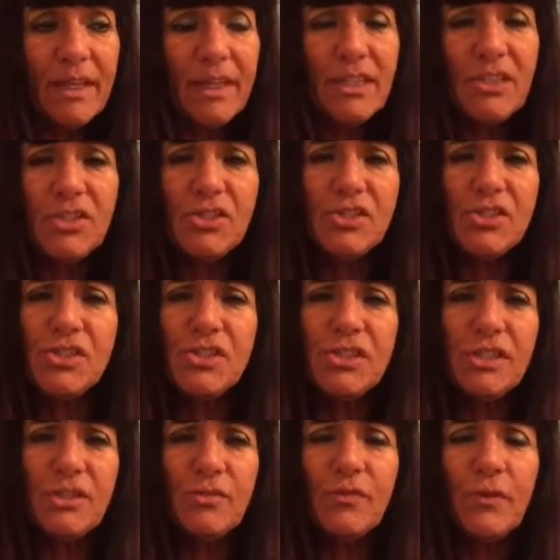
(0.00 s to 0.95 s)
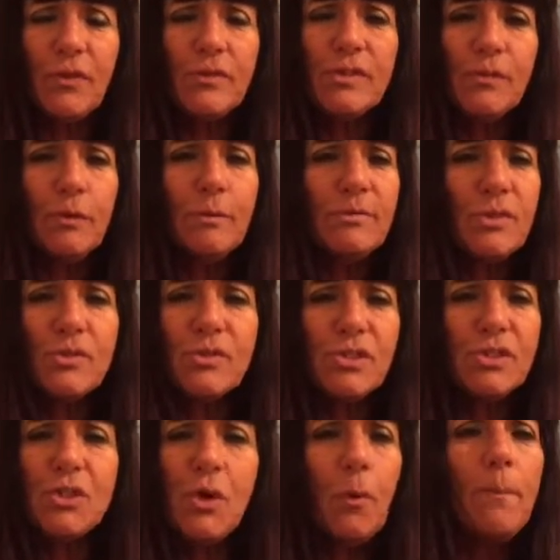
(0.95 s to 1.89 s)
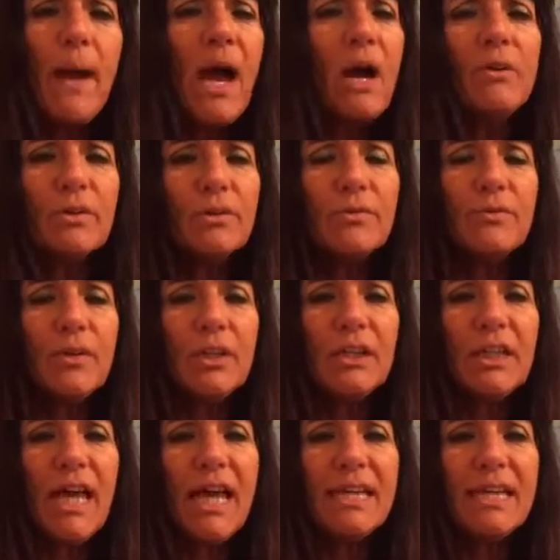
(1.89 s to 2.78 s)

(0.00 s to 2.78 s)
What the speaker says: it's just, those films are so powerful.